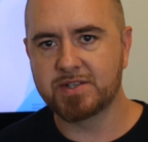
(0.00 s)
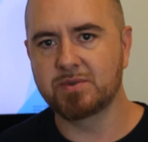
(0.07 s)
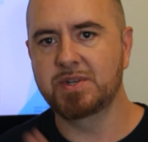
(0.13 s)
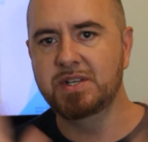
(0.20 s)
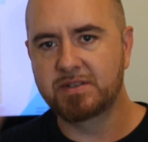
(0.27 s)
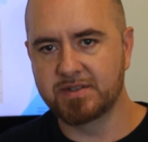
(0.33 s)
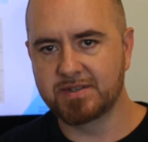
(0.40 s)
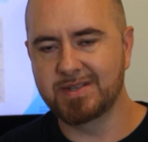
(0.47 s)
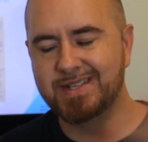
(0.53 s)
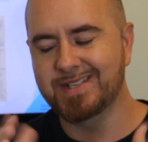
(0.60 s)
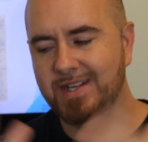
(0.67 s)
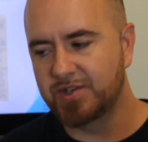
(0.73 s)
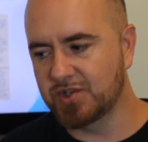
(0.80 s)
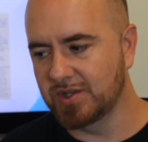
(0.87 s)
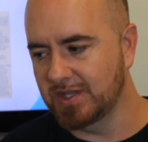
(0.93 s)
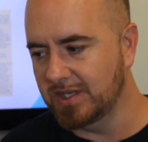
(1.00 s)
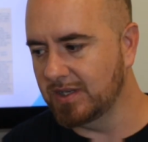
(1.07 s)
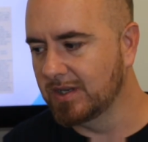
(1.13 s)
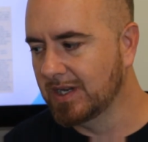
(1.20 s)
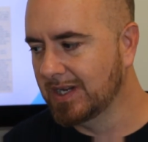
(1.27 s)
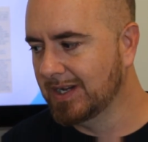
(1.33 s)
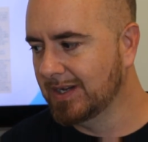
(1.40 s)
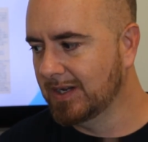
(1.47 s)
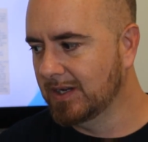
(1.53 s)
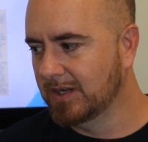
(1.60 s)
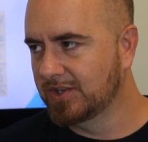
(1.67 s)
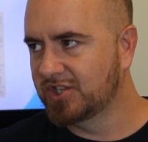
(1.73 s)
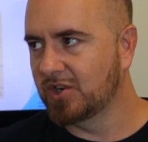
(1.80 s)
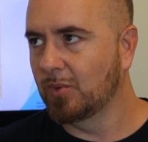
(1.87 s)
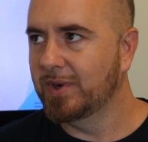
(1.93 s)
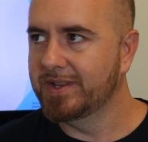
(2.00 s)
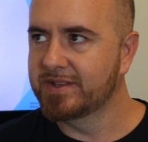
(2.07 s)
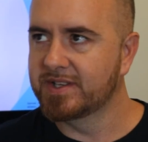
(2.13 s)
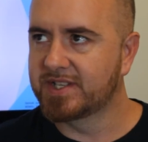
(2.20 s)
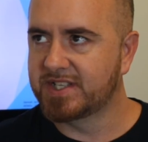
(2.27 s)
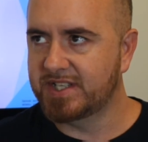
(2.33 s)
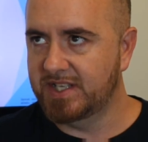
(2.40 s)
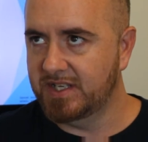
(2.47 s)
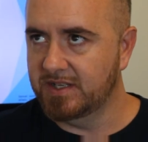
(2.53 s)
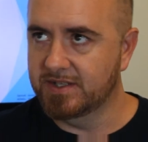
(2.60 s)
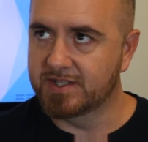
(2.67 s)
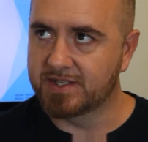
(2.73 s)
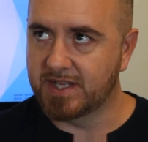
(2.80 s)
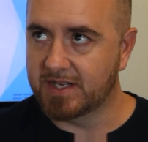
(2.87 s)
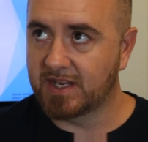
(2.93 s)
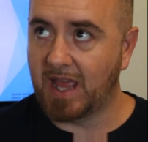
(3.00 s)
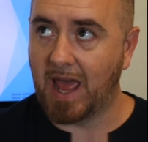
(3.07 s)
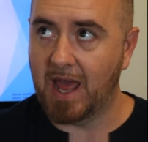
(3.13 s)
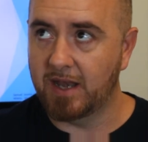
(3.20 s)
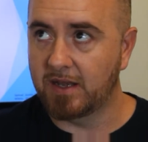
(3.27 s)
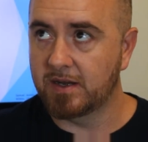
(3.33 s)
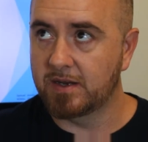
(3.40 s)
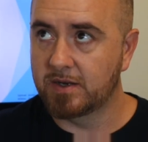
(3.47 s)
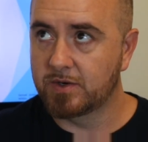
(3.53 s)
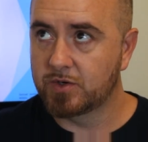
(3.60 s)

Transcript: So he's essentially sowing the seeds that can